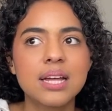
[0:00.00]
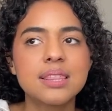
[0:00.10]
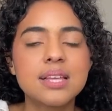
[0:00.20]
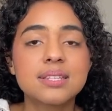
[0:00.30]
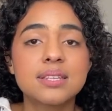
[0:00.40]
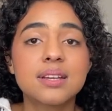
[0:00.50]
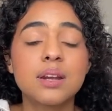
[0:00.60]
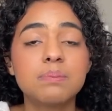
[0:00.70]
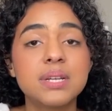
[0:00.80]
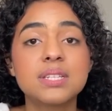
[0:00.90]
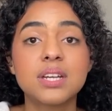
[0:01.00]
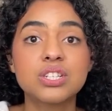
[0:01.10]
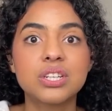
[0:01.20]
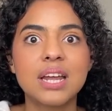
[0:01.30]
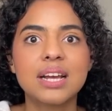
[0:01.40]
this is gonna be
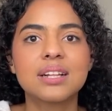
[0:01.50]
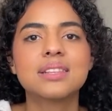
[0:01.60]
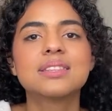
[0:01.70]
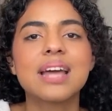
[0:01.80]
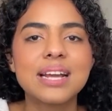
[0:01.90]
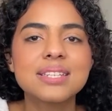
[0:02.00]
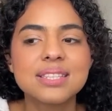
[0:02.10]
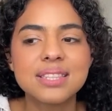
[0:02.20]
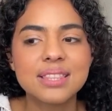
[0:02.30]
such a like nice